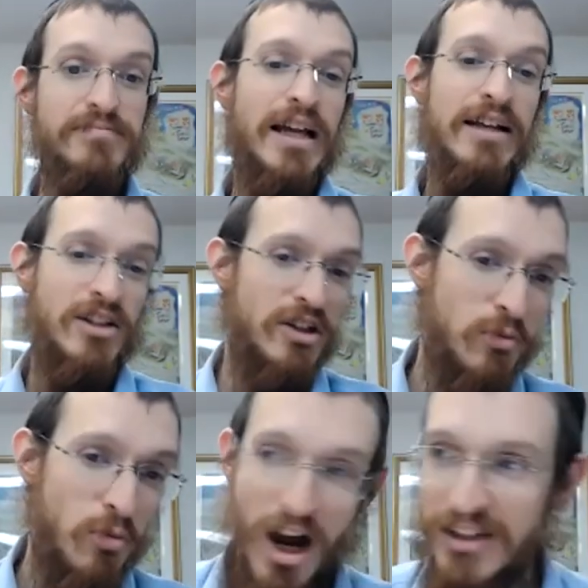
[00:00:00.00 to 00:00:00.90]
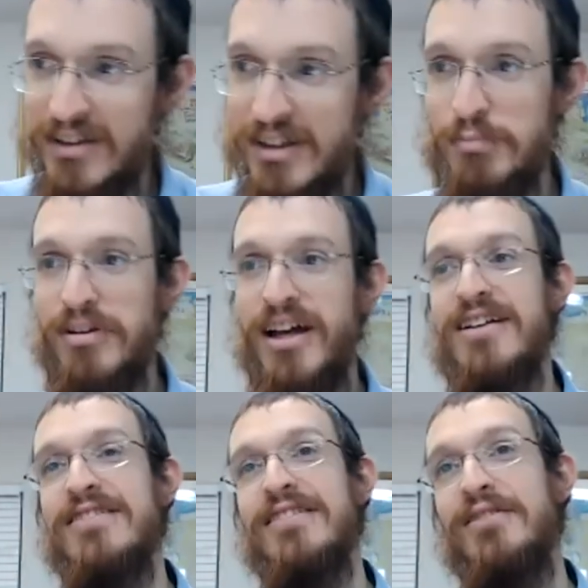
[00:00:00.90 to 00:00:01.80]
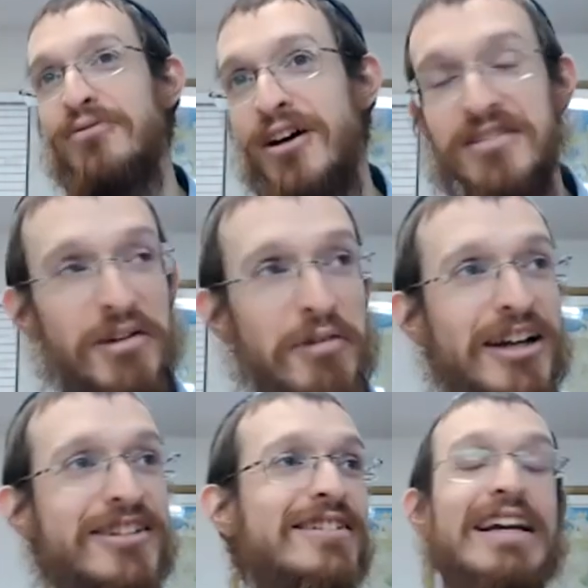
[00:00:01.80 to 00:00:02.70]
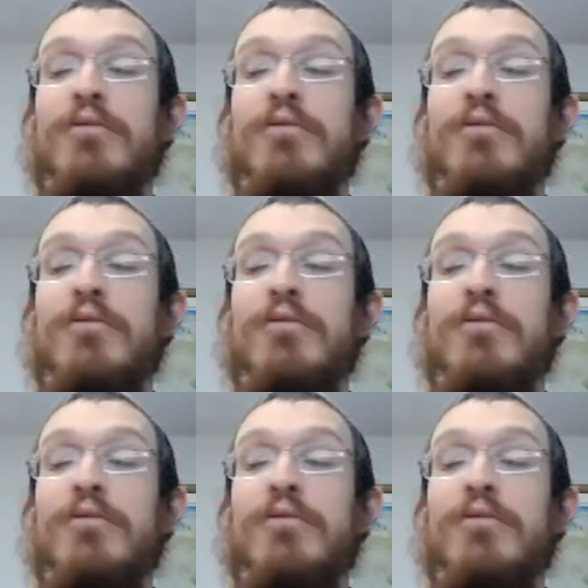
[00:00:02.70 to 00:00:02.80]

And so he walked into the place. He didn't follow direction.